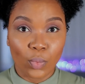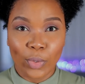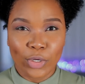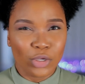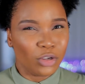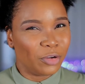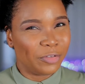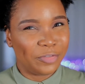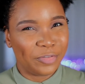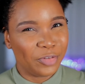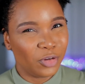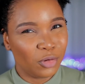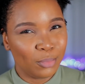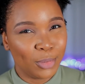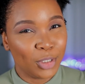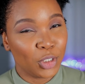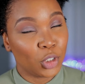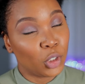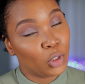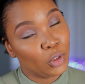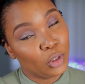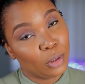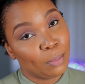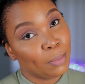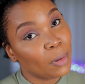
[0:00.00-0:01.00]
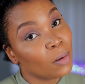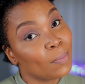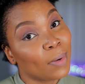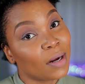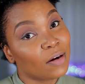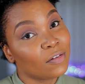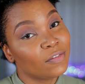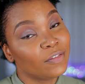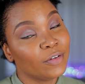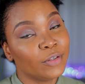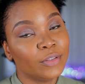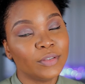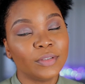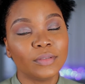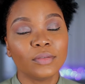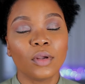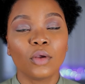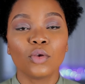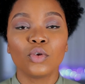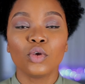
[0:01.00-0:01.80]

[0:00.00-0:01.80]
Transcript: when you're filming on your mobile phone,